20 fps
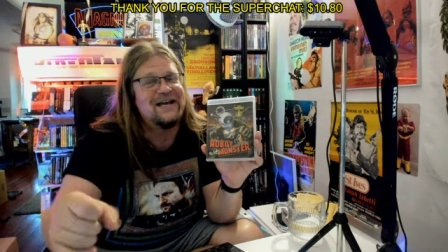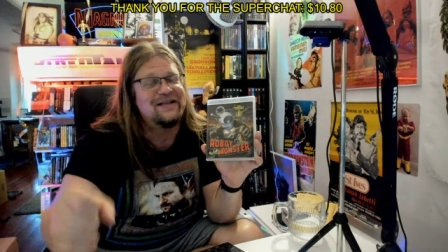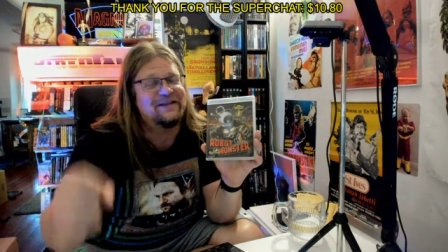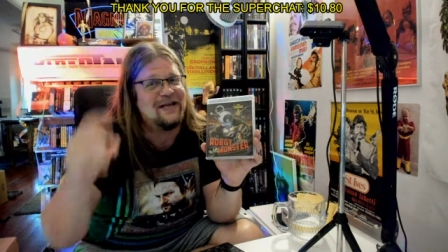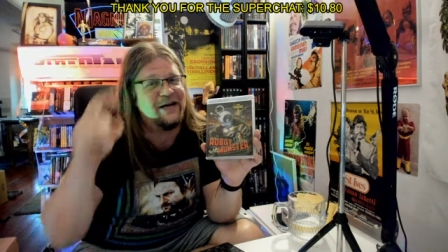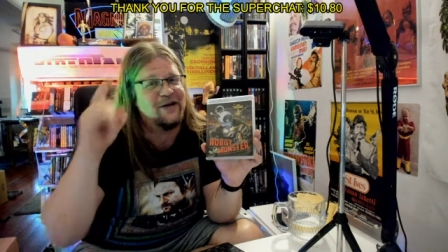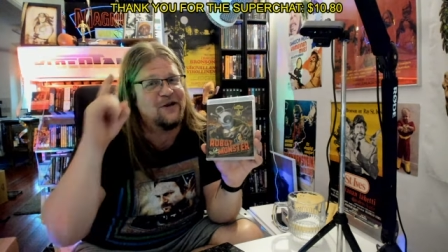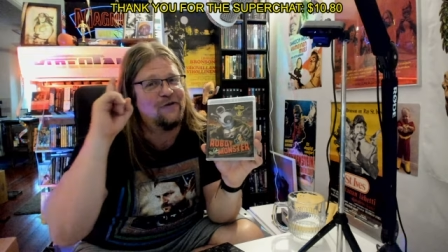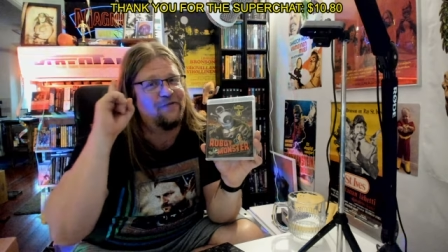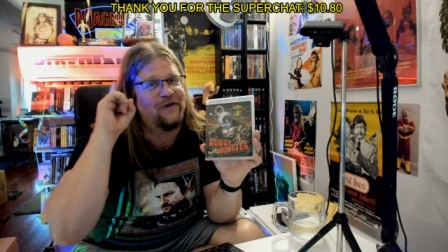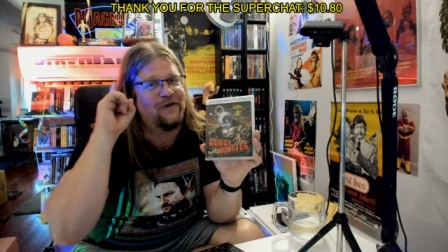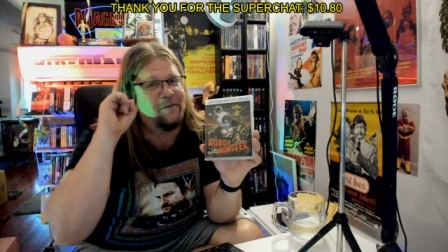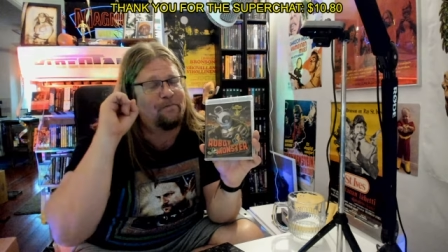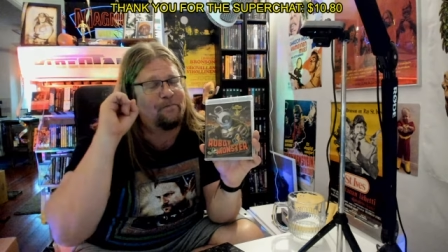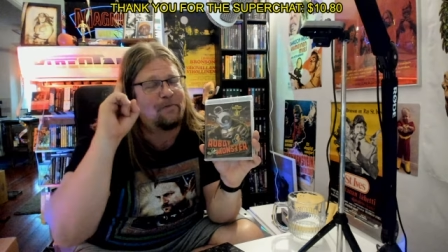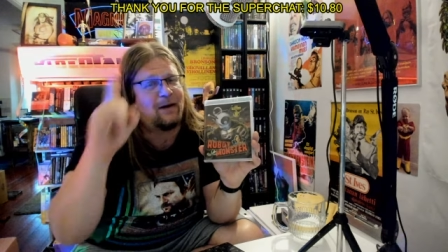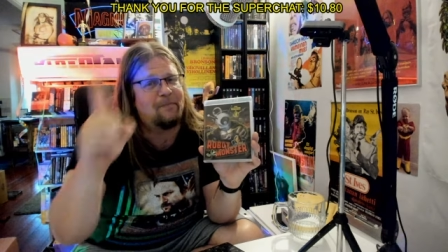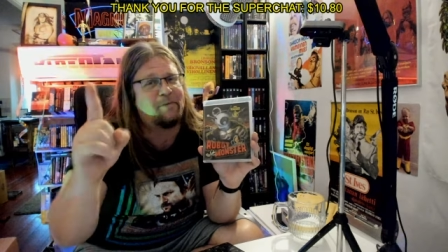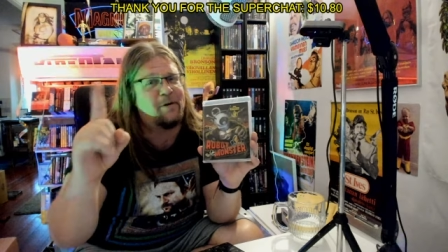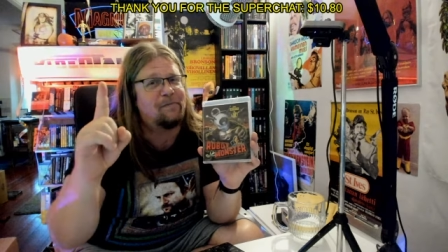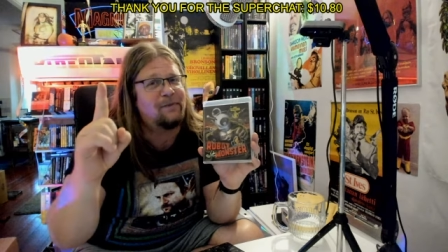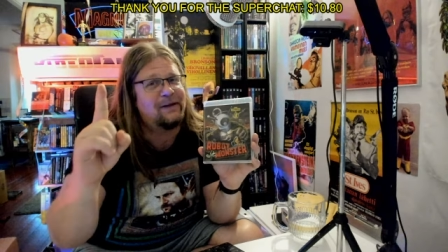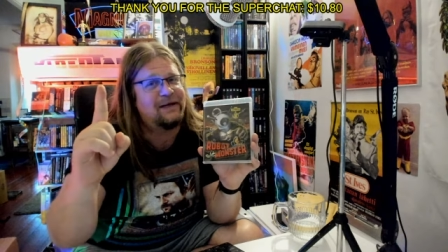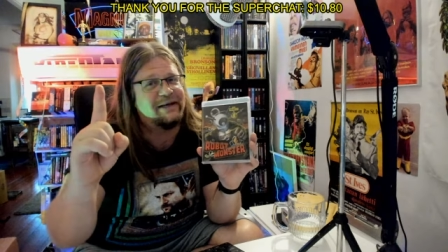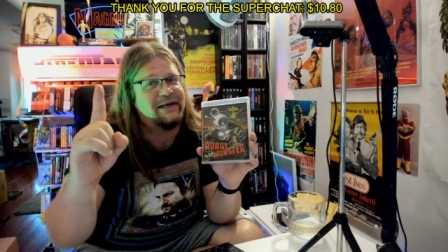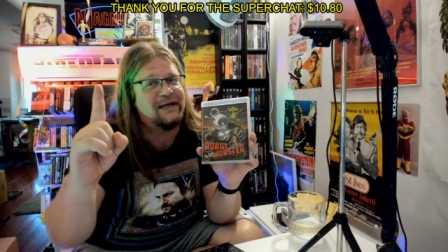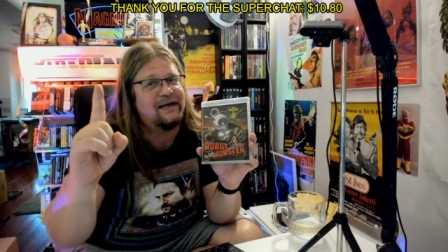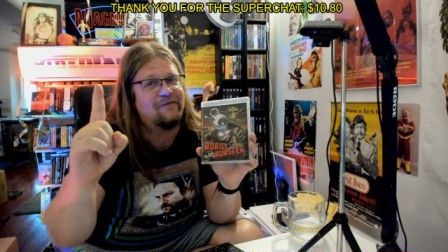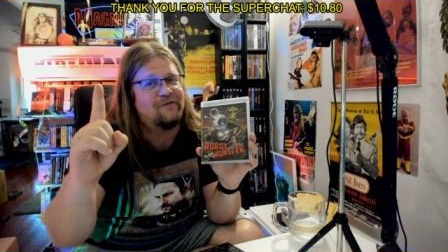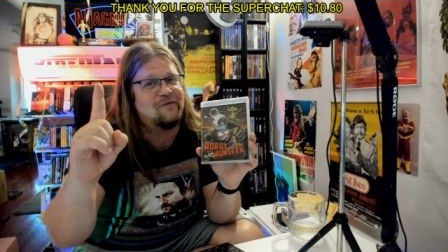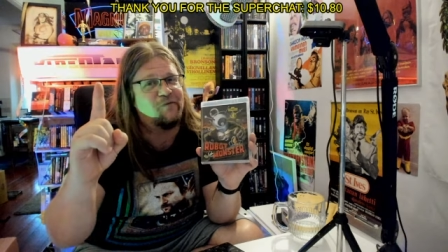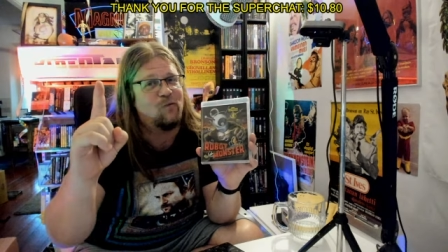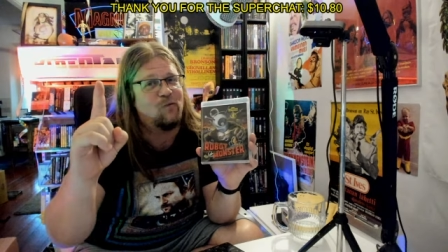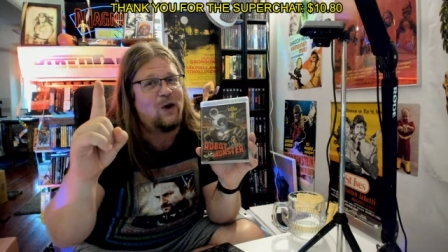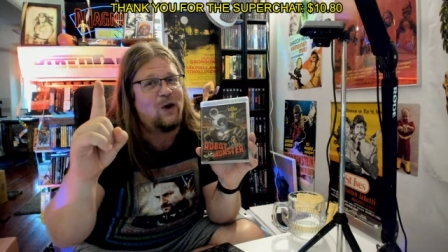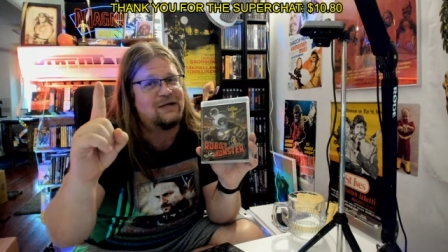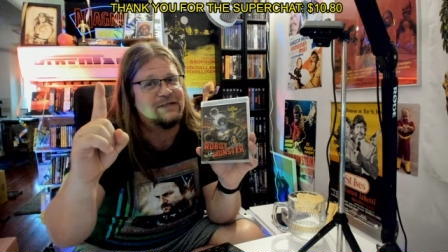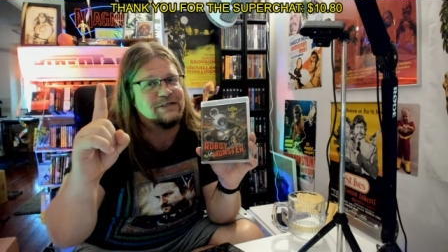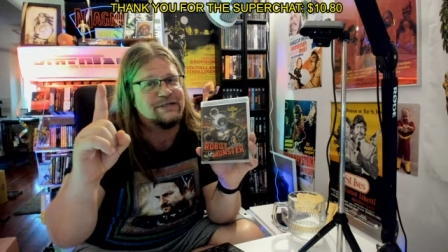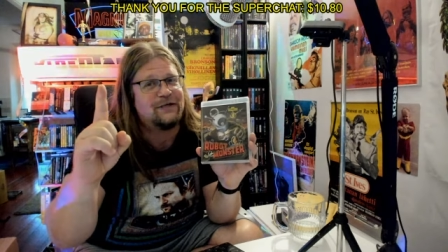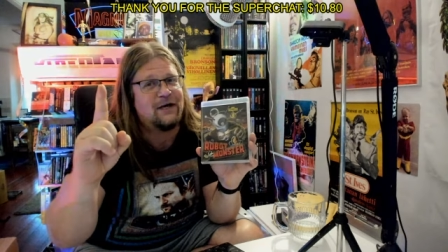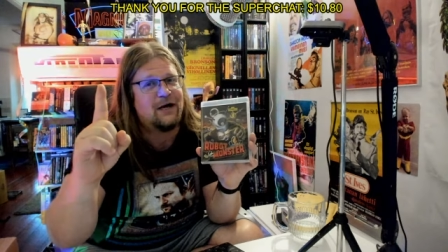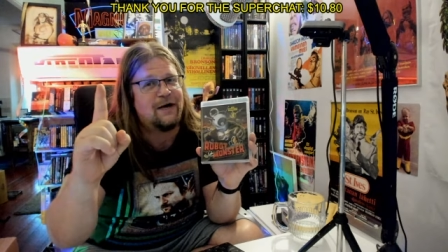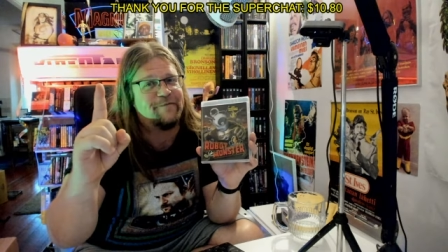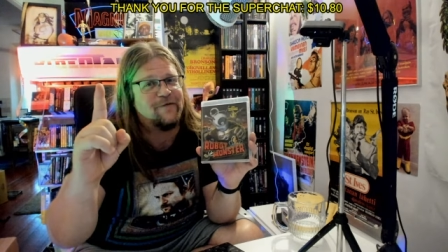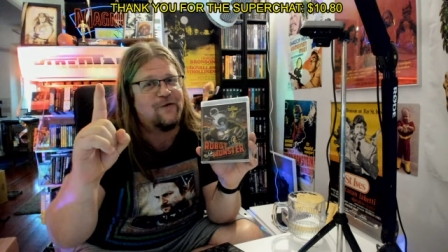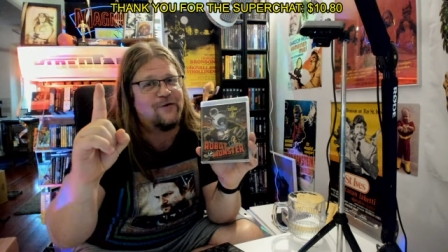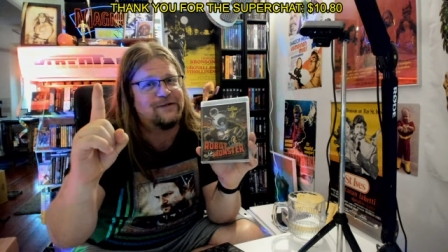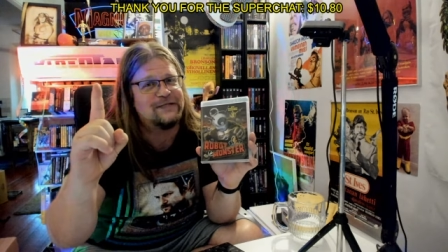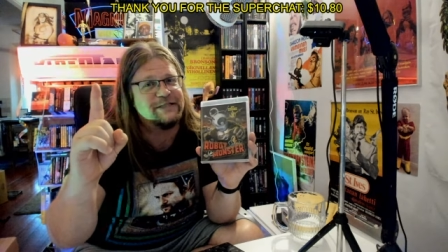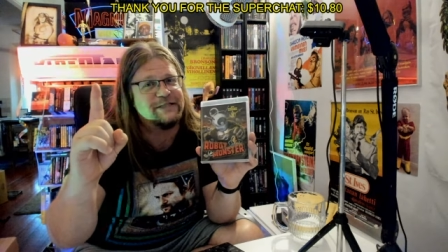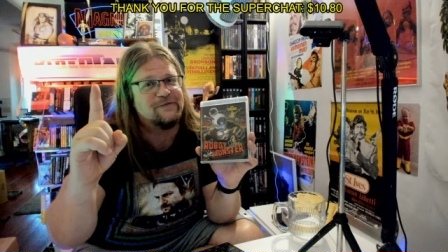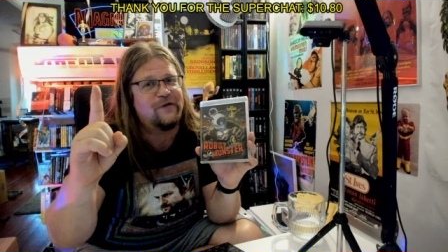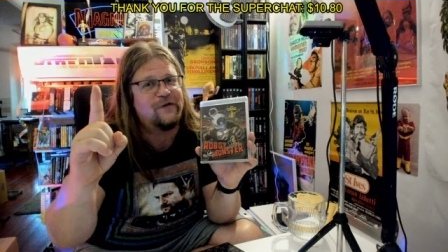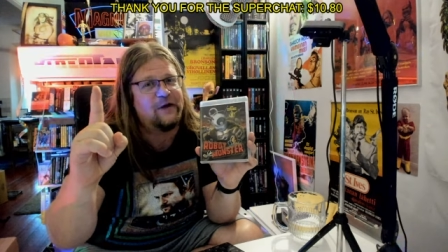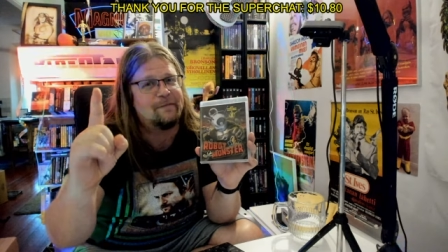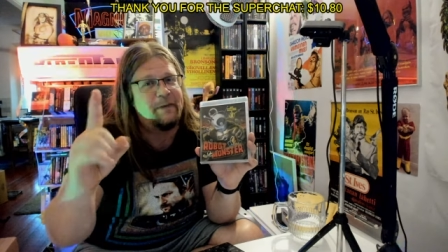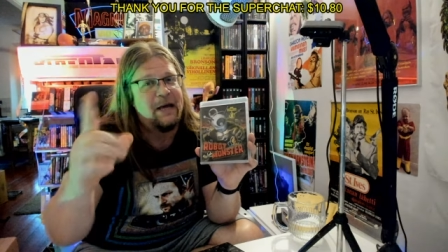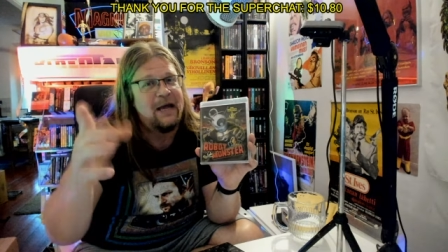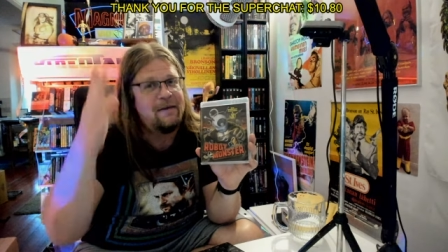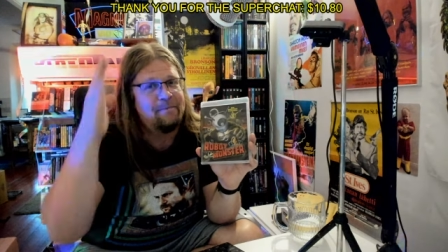then you will probably give 1 star for this film.